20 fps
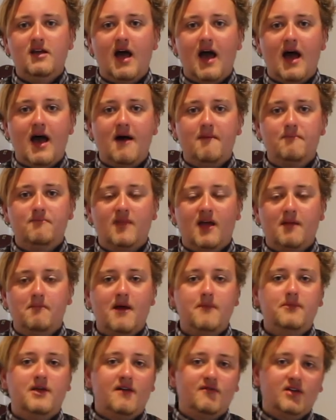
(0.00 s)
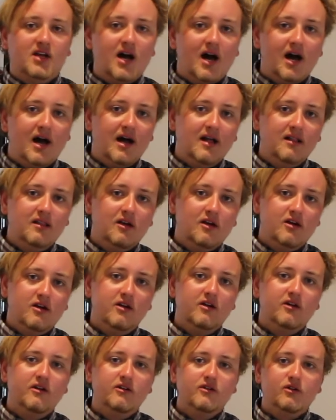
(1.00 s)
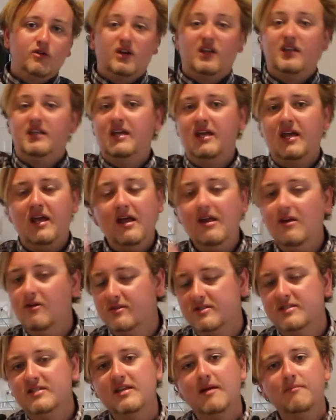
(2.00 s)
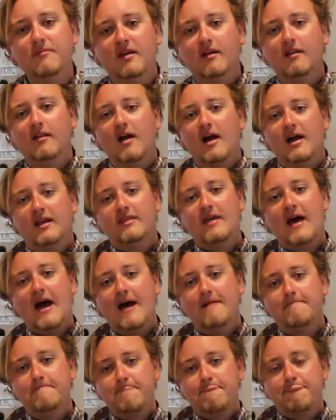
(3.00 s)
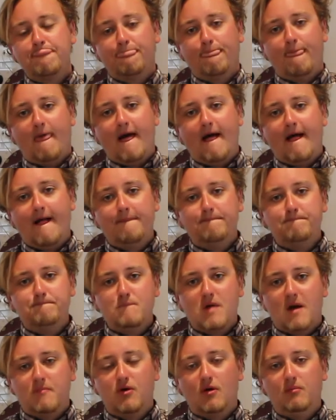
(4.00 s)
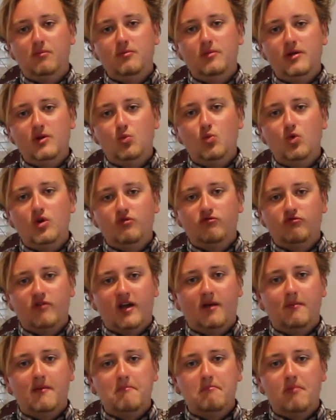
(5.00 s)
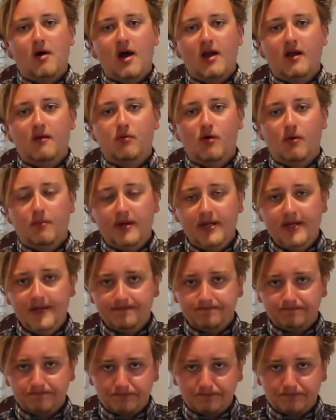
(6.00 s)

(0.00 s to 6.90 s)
and maybe you have a car loan or a kid or something like that, I probably wouldn't recommend buying a property.